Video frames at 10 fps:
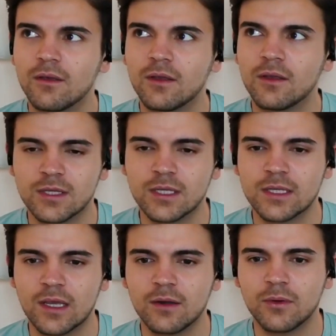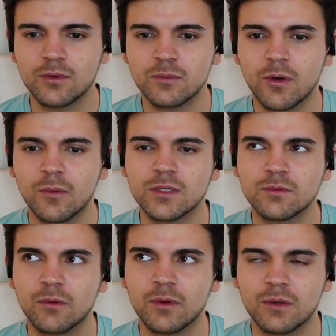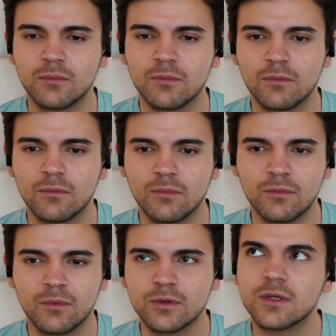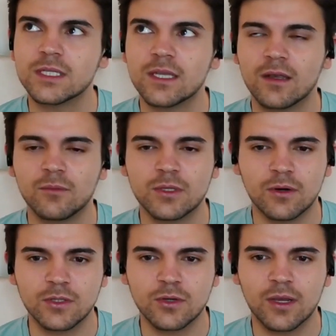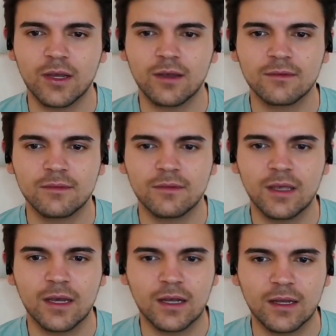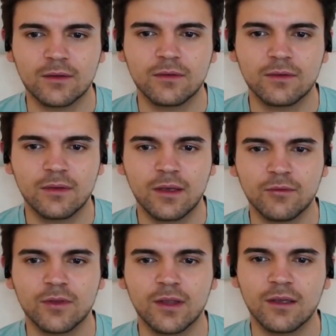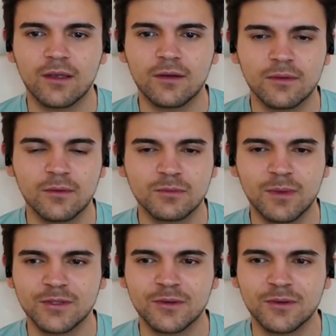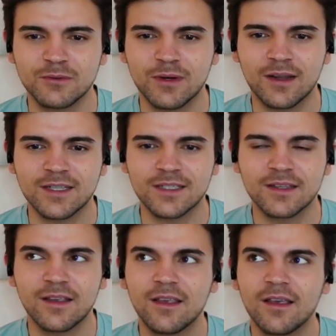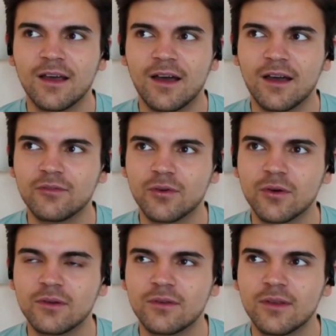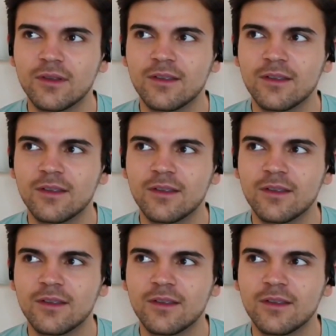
it's exactly one of those moments where the second we started talking, it clicked everything. And it was magical. It was really nice. I've heard